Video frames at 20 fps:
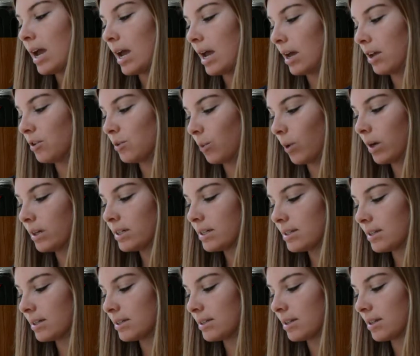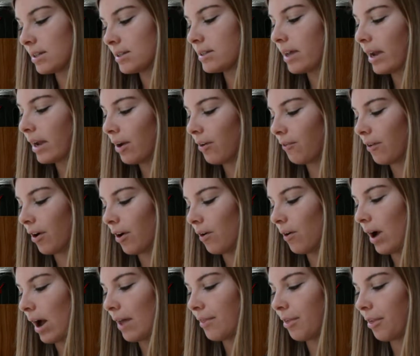And DeWanda sits in the 2nd row
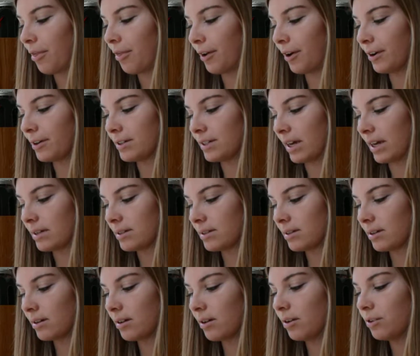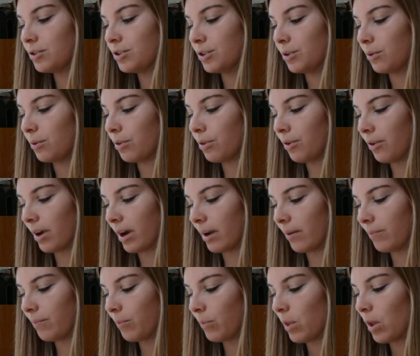at the 3rd desk, 2-3.
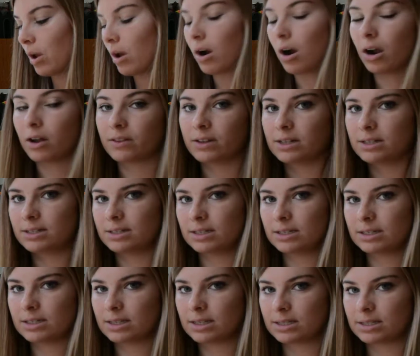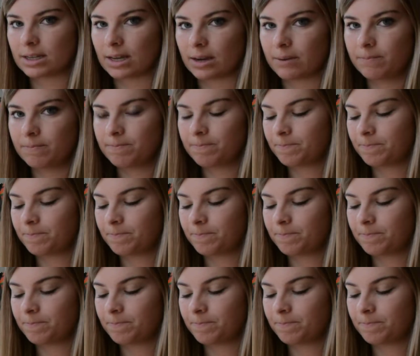Are these seats the same?